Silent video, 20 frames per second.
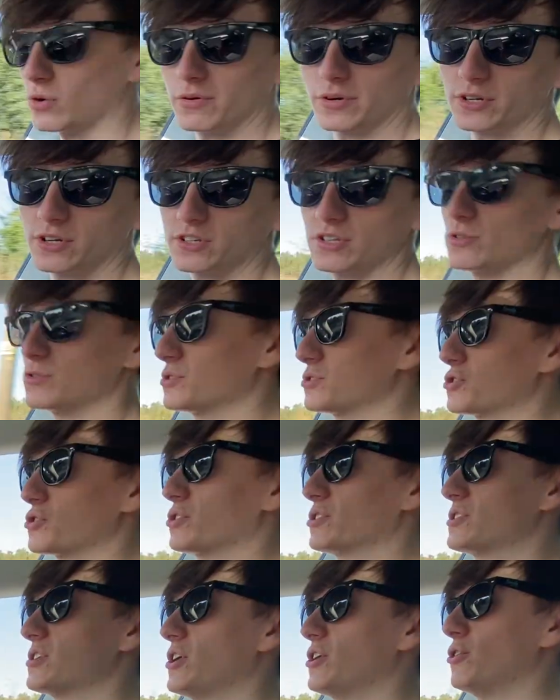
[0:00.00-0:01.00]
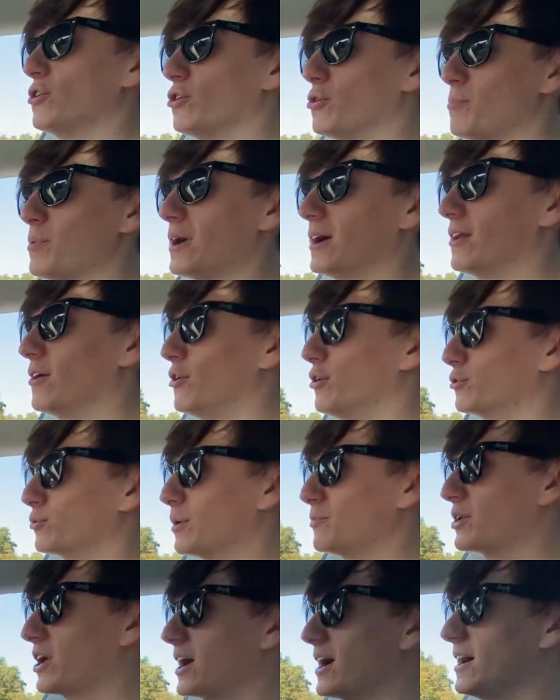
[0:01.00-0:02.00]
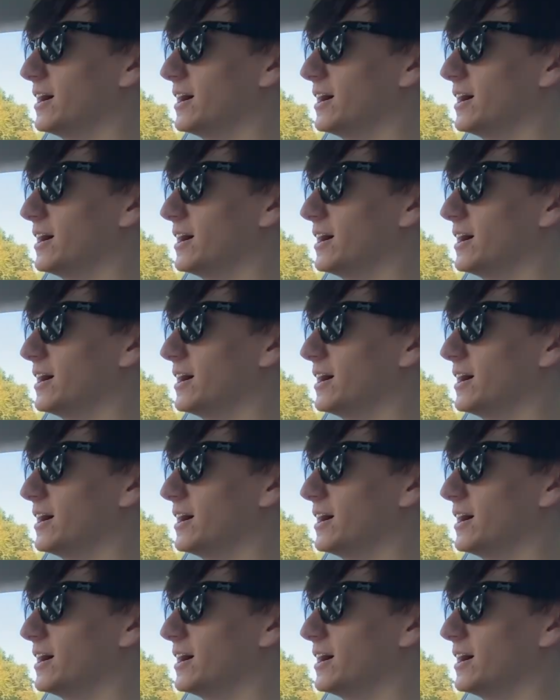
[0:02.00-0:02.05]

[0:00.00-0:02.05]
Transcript: So what we're going to do is we're going to turn autopilot on when we